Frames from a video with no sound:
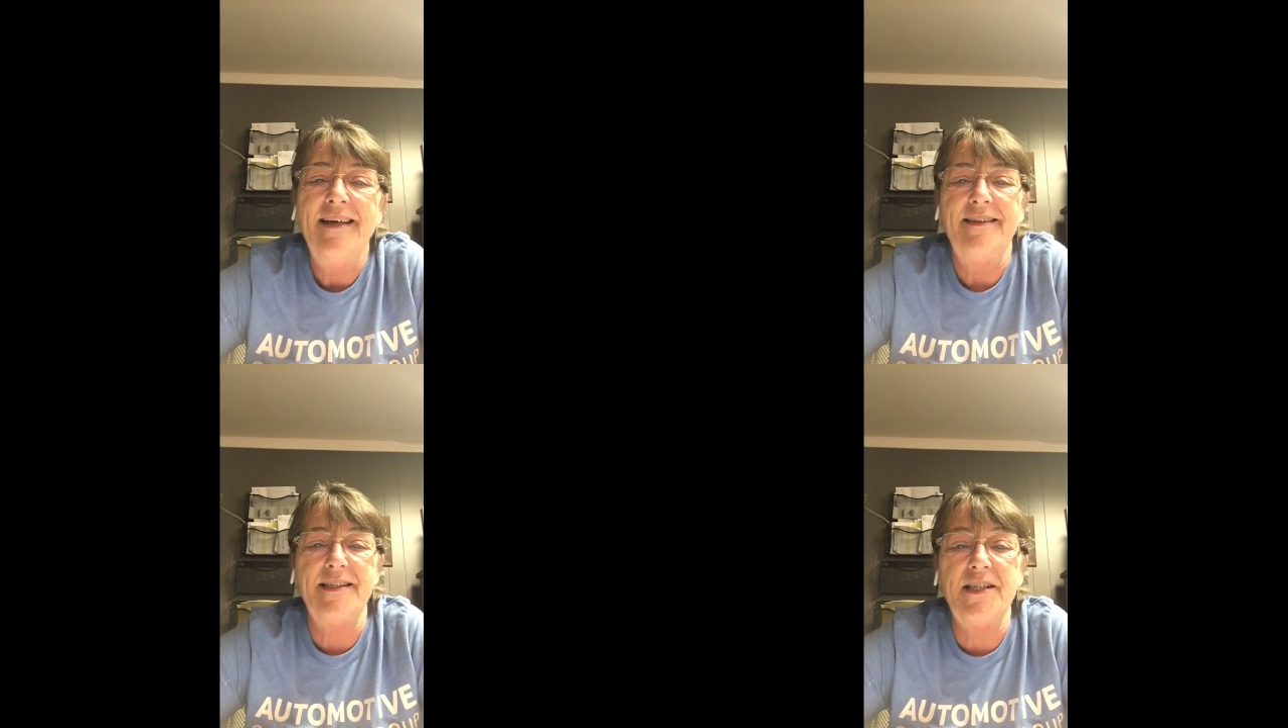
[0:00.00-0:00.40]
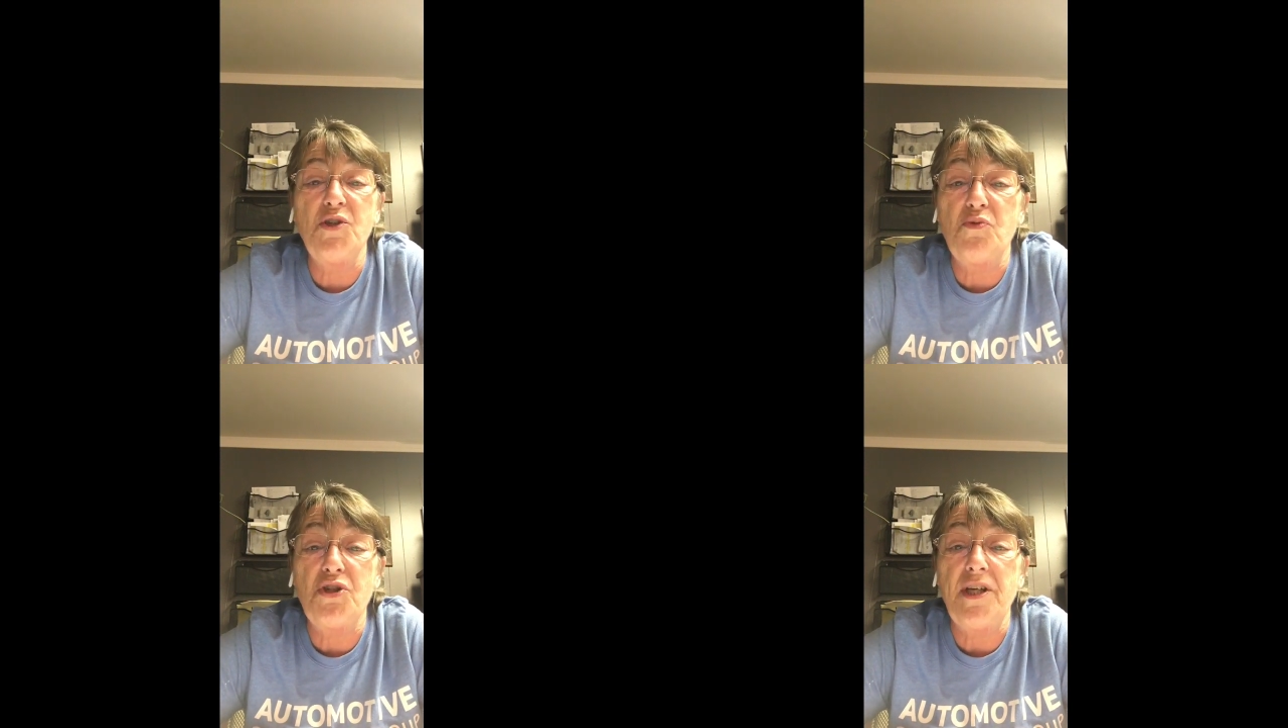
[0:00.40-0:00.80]
This
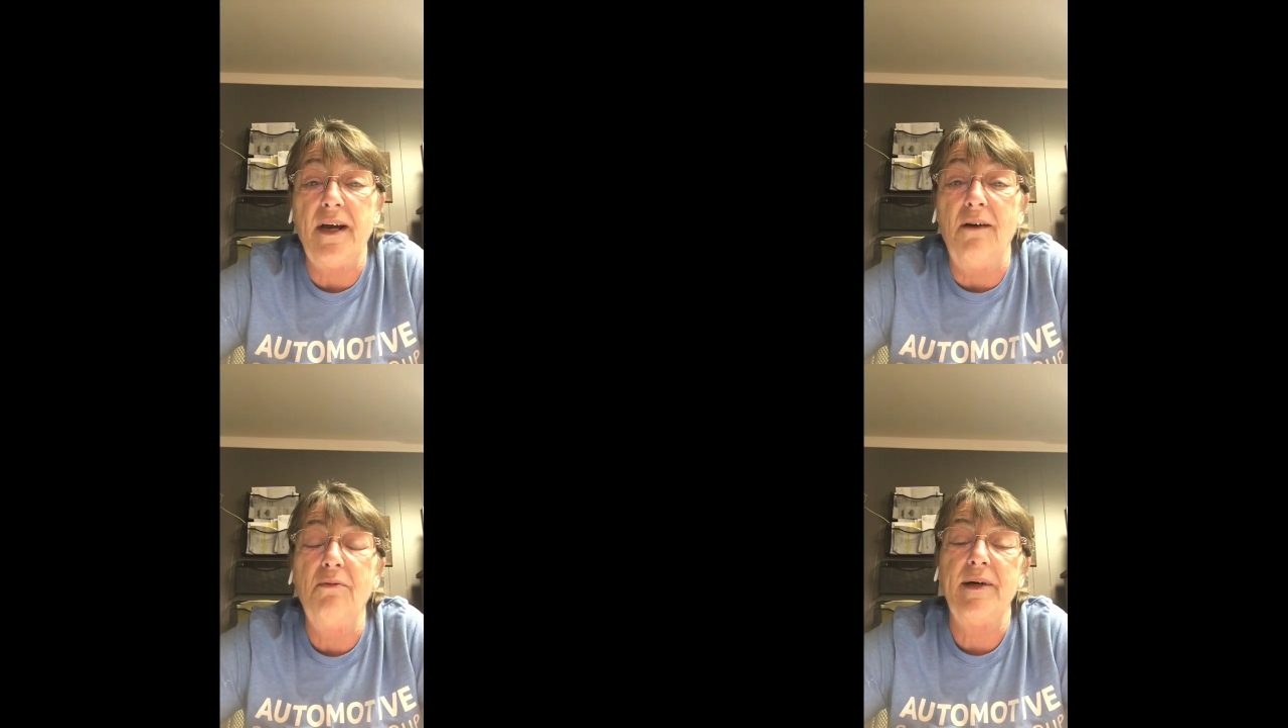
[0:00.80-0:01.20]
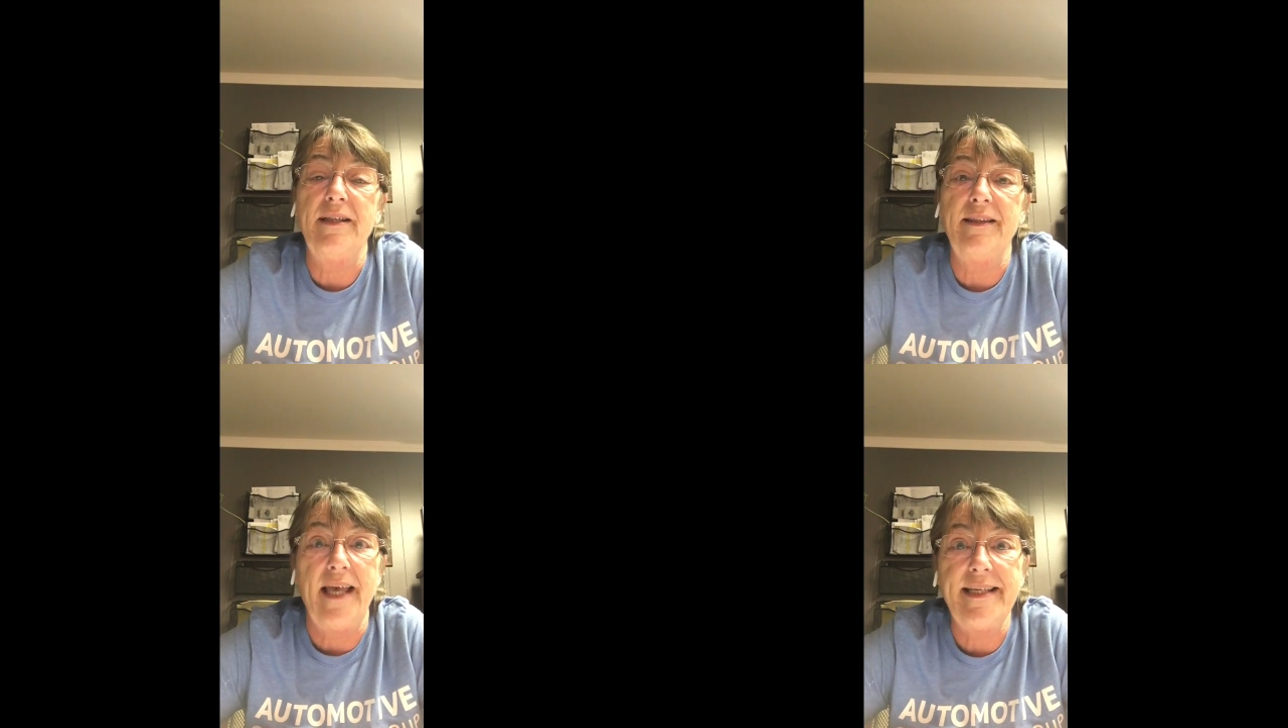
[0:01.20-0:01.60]
is Rochelle
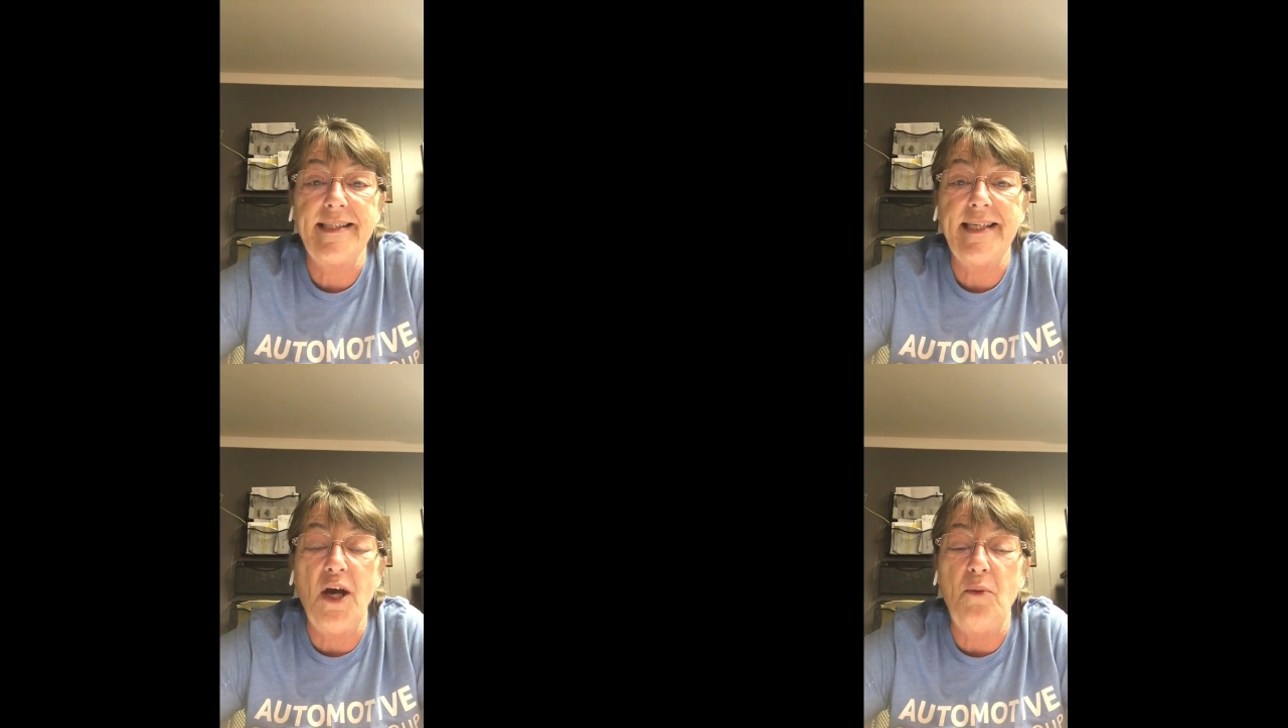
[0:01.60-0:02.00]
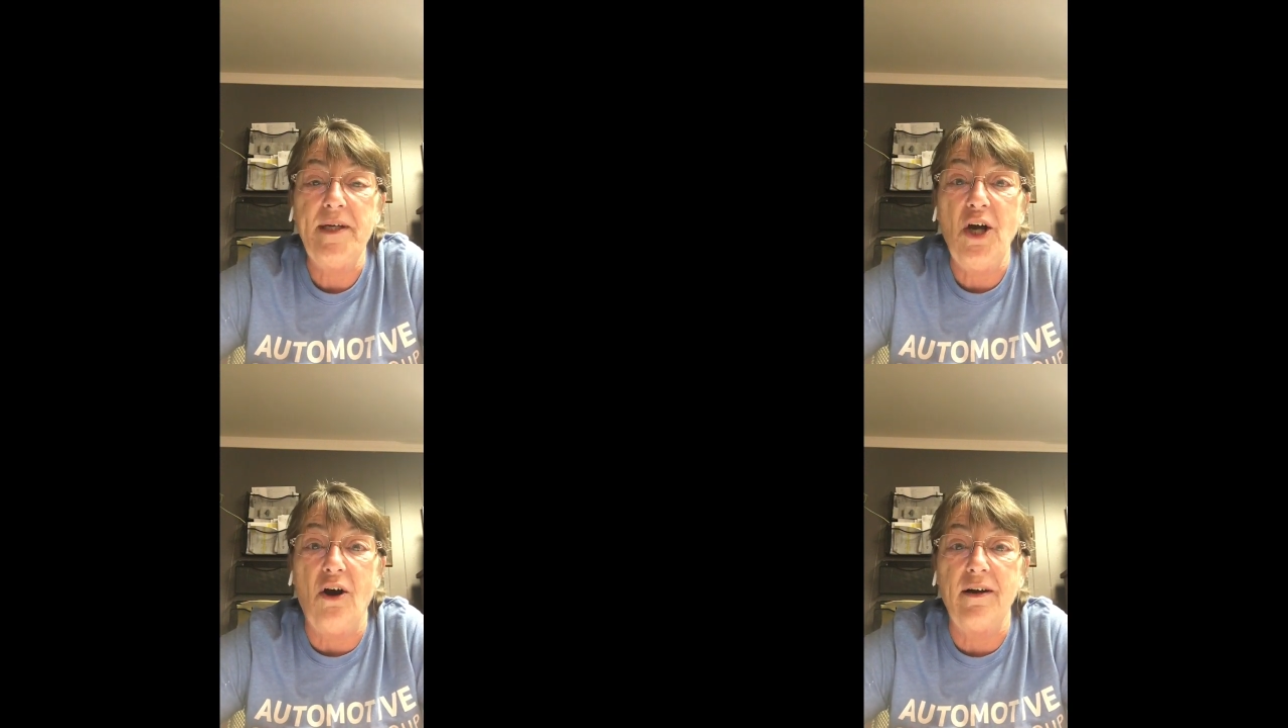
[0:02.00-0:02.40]
with Legacy Home
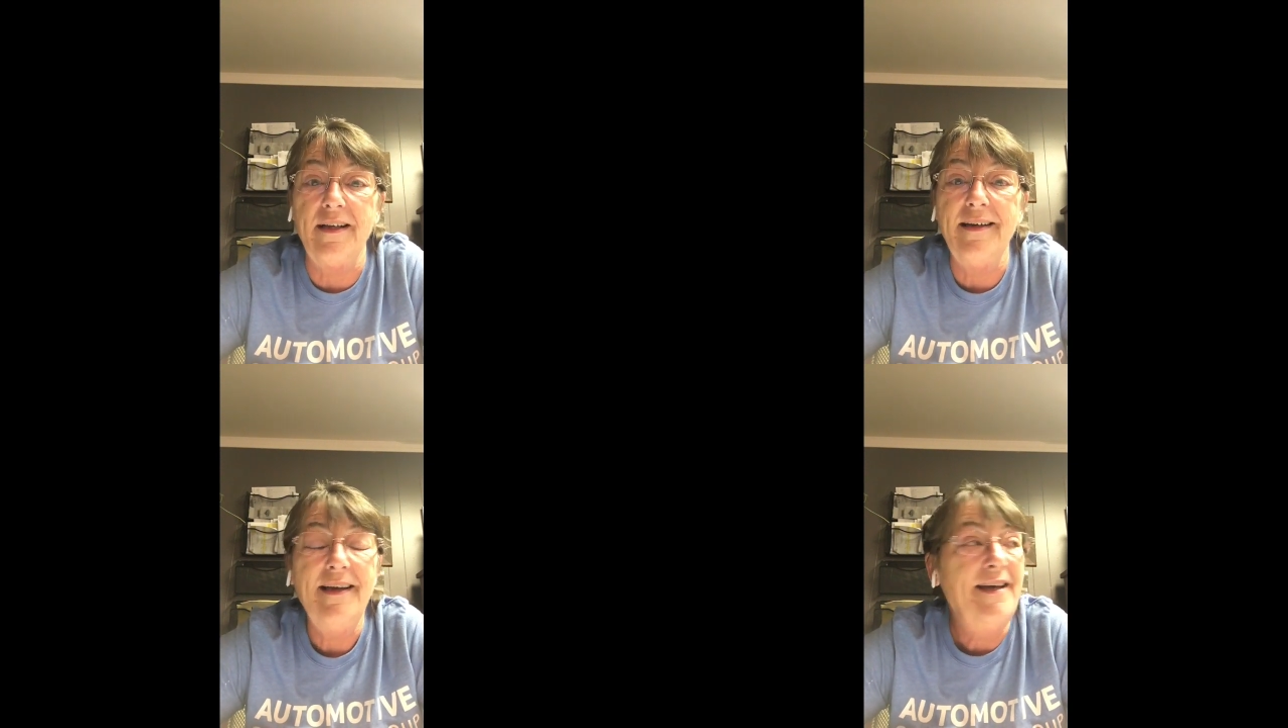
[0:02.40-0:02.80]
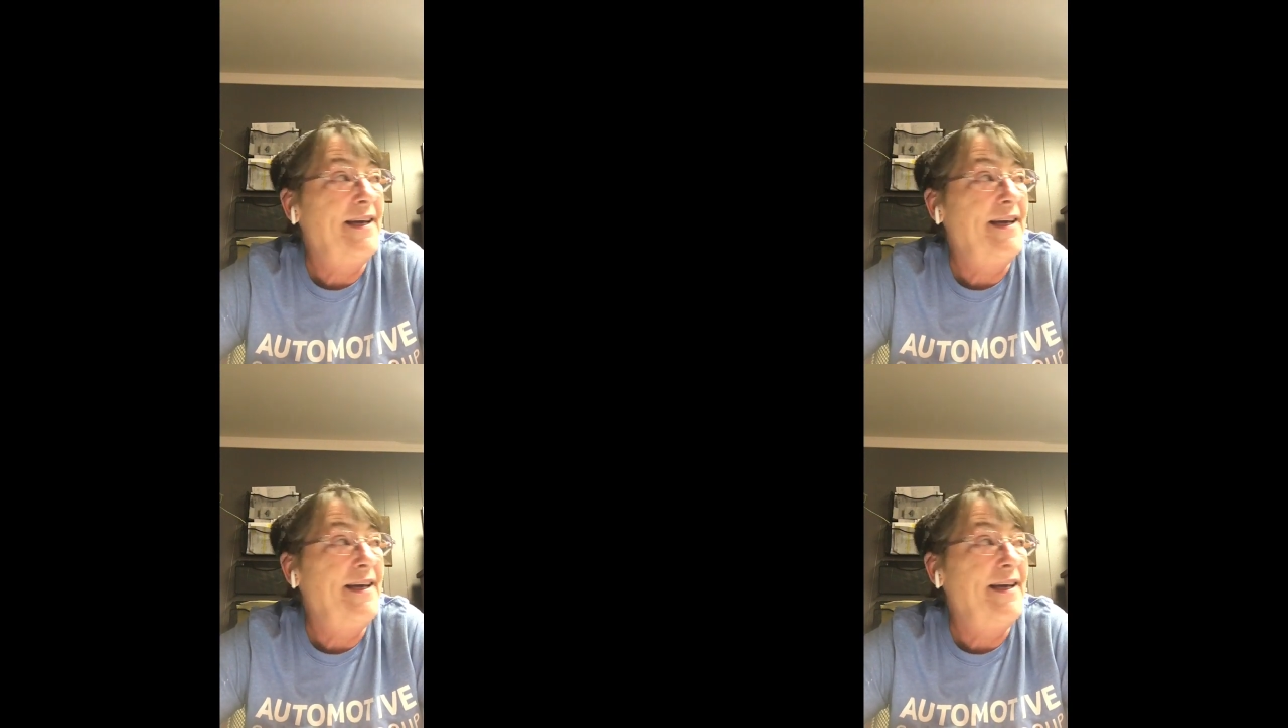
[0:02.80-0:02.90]
and Garden,